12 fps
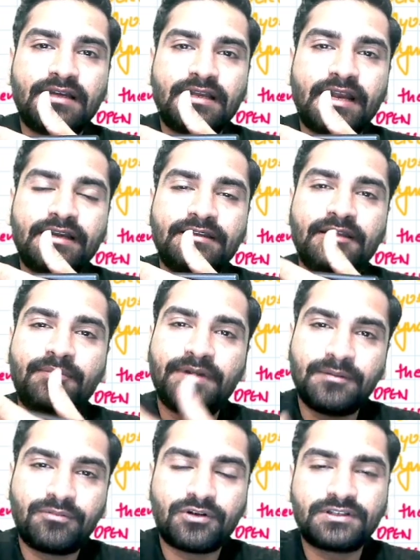right, the
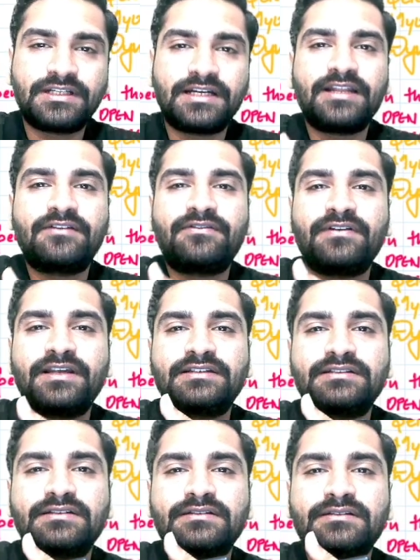pre-prosthetic
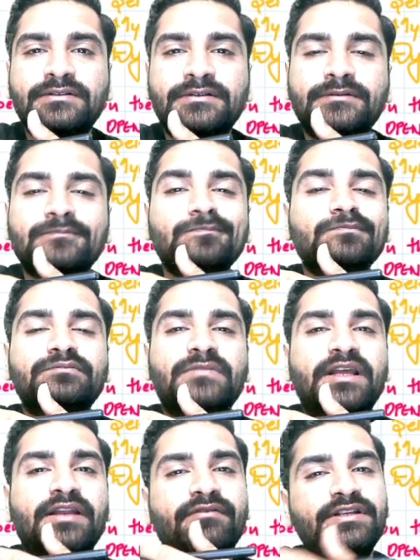phase
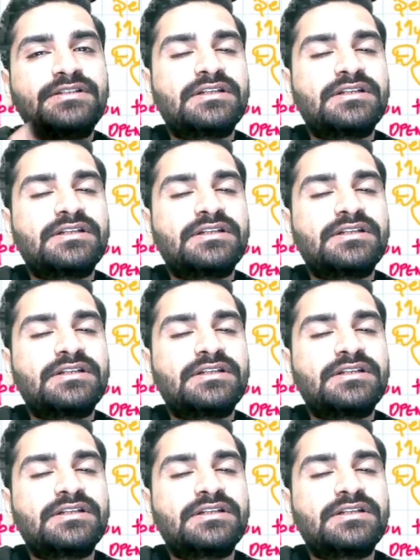in which